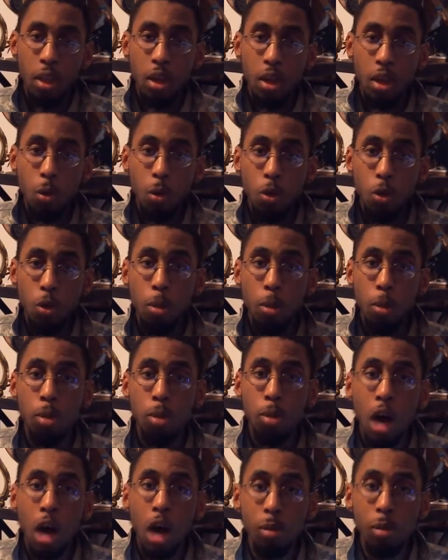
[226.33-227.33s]
the
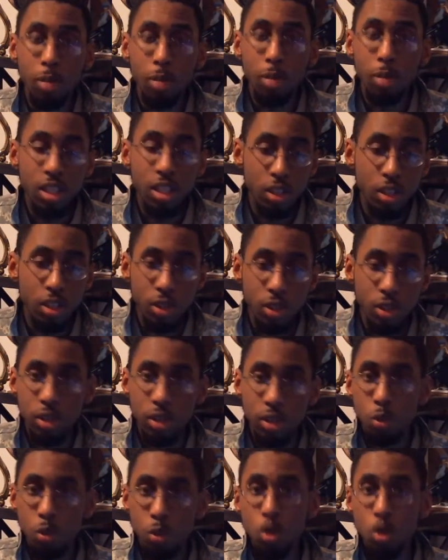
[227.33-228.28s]
problem is,